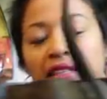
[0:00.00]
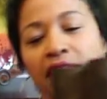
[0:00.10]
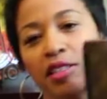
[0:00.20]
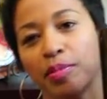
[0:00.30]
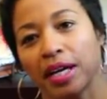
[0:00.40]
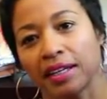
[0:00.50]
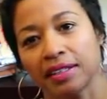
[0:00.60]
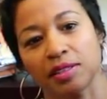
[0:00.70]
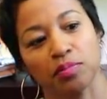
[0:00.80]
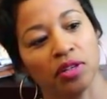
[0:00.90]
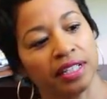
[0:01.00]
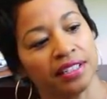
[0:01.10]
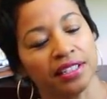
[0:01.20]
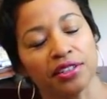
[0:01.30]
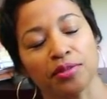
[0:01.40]
that this bag is
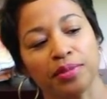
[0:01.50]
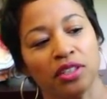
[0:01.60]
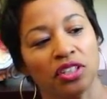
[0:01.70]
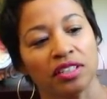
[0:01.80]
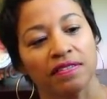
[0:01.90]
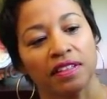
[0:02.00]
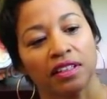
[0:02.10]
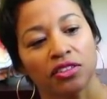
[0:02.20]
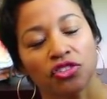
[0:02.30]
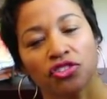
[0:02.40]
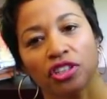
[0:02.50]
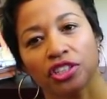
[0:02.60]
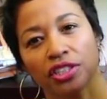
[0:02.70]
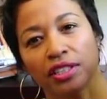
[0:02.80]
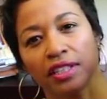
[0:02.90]
pricier because of the
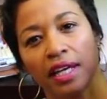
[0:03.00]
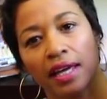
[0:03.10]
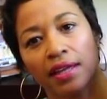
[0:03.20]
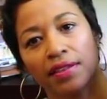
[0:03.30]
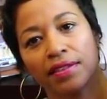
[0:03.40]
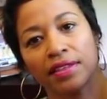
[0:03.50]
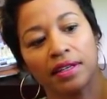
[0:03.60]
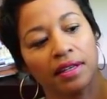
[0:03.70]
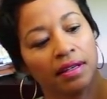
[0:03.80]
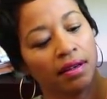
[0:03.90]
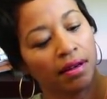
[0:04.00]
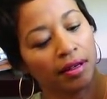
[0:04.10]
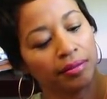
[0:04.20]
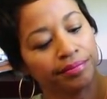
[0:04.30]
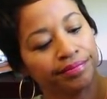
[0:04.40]
construction and the
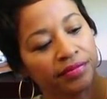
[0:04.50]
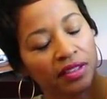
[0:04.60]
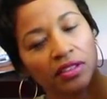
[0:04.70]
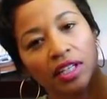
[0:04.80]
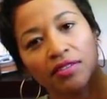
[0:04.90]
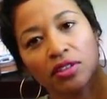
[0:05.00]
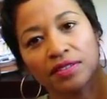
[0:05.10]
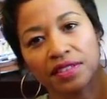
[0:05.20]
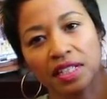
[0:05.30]
um, level of